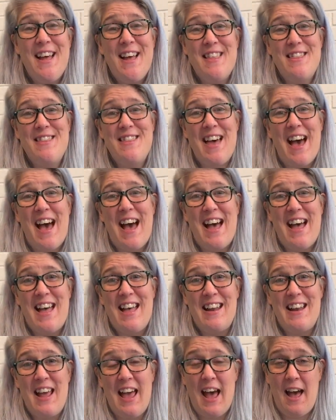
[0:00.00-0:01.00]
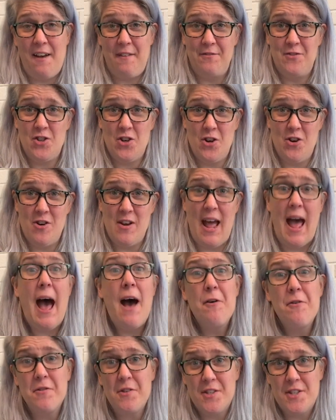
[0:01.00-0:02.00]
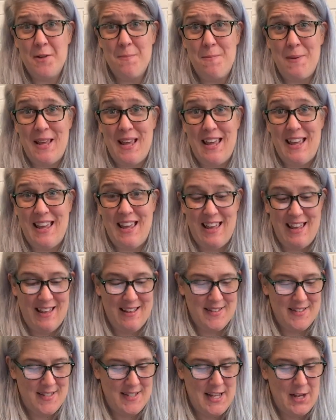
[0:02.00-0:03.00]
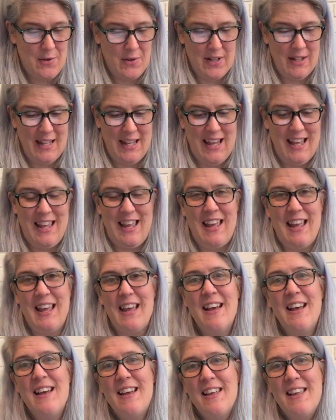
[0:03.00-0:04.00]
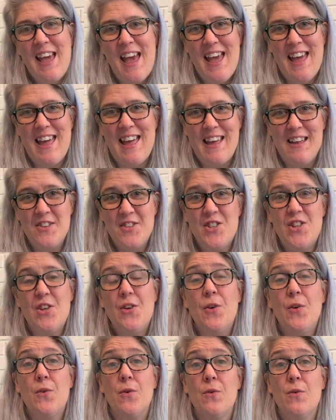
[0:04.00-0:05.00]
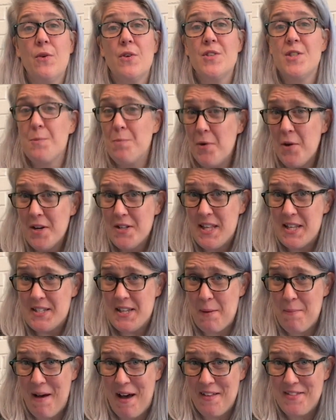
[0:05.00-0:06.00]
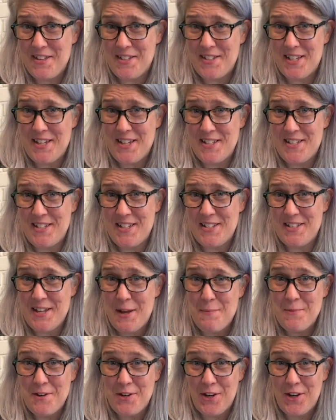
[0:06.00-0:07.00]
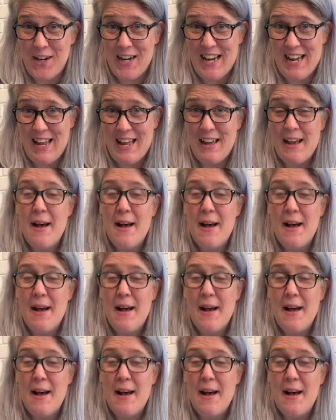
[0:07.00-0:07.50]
that have turned out to be secretly gay to support this hypothesis to some degree.